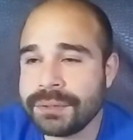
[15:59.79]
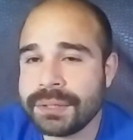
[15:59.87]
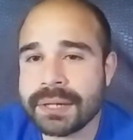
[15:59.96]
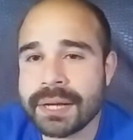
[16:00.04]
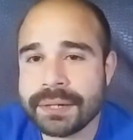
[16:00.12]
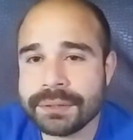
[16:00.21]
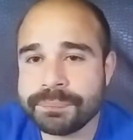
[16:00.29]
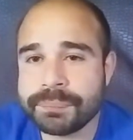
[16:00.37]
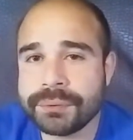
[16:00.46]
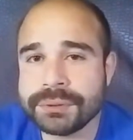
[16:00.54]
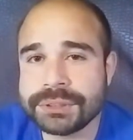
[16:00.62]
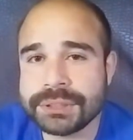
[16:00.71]
the kind of
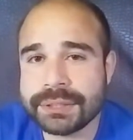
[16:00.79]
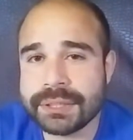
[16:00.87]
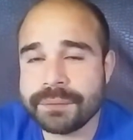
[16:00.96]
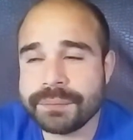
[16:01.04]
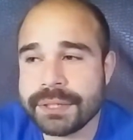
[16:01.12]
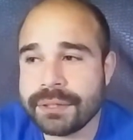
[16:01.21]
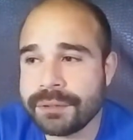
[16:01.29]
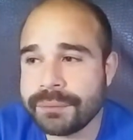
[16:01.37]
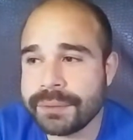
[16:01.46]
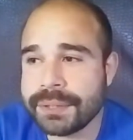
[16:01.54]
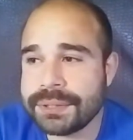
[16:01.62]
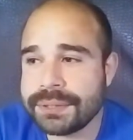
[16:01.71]
bullshit that I'm
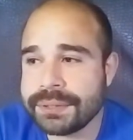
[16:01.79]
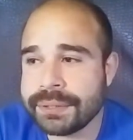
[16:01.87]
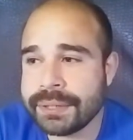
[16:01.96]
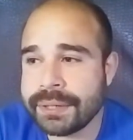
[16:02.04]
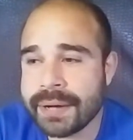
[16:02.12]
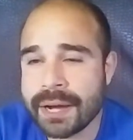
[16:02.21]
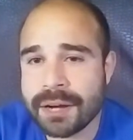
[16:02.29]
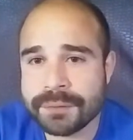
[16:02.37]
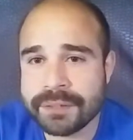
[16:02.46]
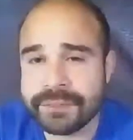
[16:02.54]
dealing with, you know, how I'm